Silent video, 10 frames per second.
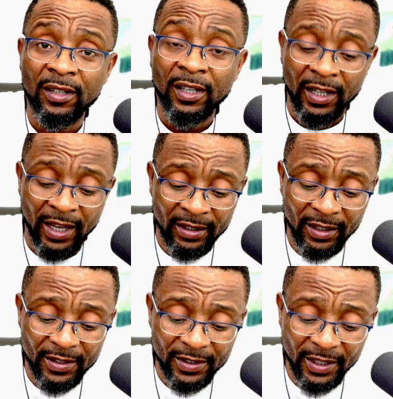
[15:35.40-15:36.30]
any
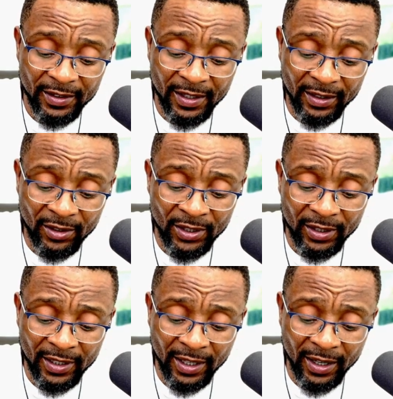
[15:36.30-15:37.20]
state that doesn't
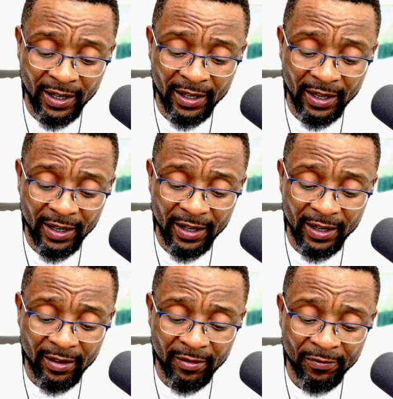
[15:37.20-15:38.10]
that
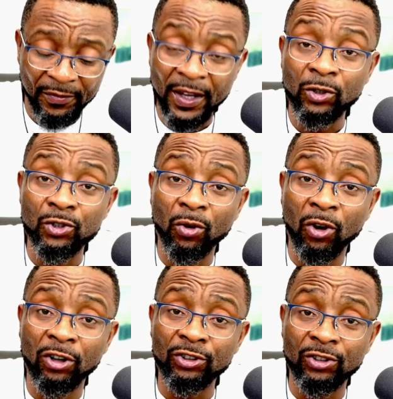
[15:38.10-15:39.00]
fail to
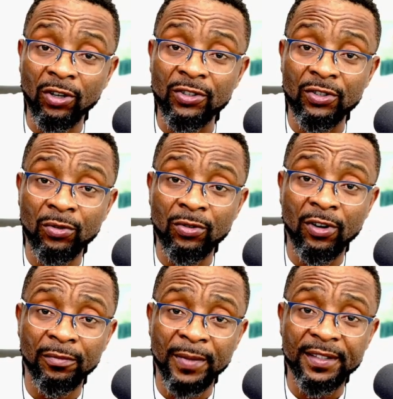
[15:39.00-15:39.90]
conduct local
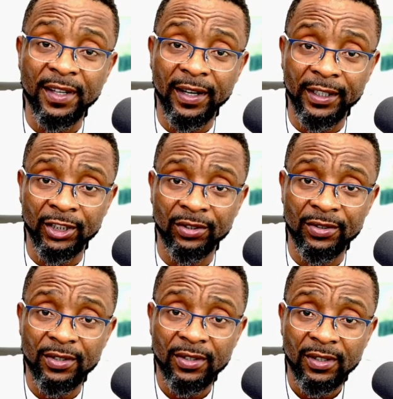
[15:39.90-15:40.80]
government
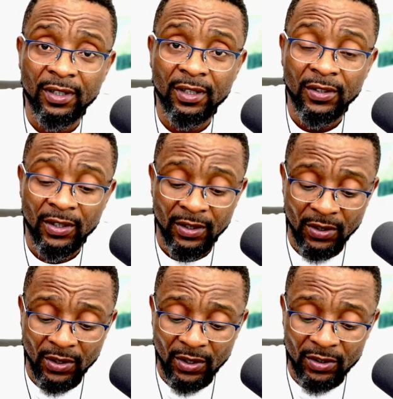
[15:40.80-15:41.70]
elections,
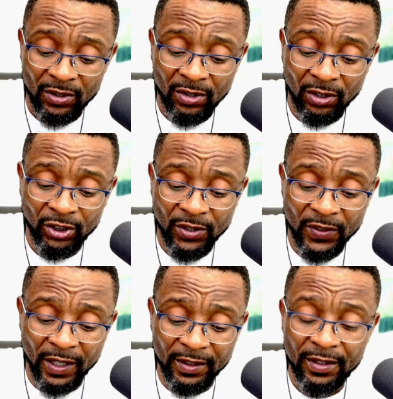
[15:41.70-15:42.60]
such
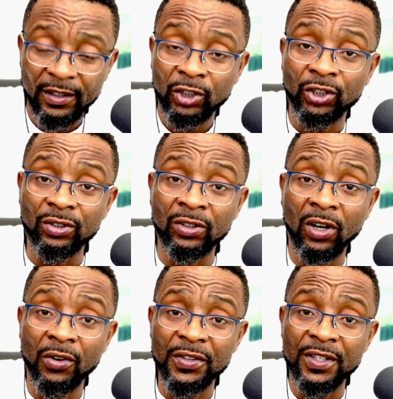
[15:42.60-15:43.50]
states should not
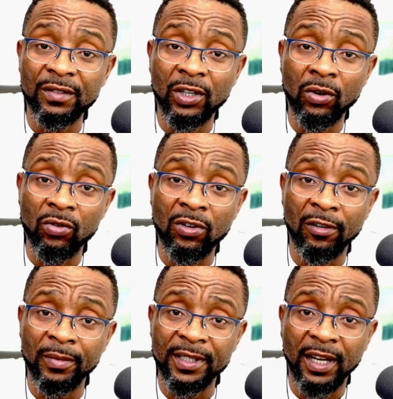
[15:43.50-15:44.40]
receive the local
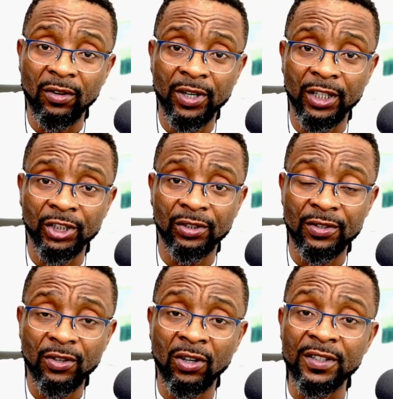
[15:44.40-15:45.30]
government allocations
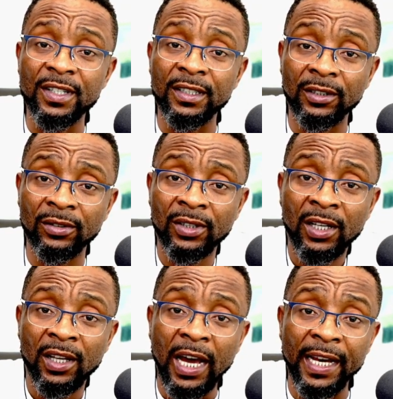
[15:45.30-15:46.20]
until
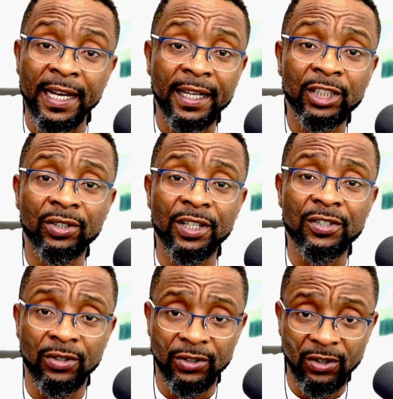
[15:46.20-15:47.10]
an election is
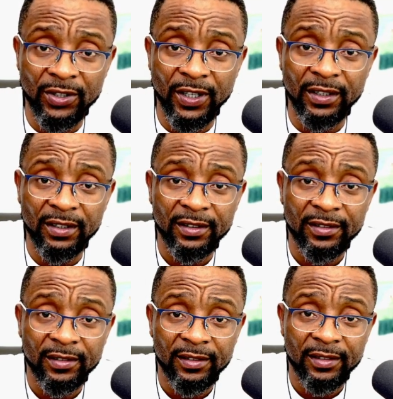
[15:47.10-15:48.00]
conducted.
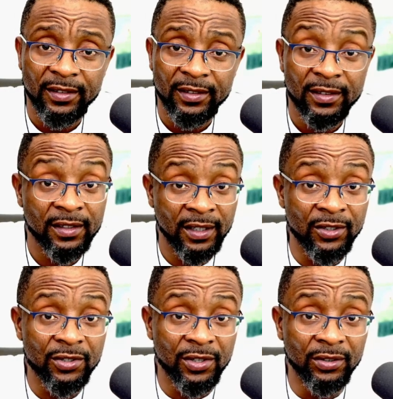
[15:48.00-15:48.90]
Sounds
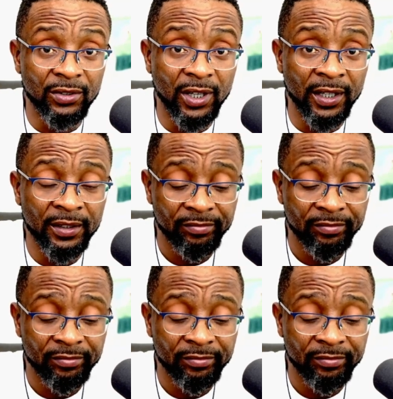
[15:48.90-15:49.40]
good, right?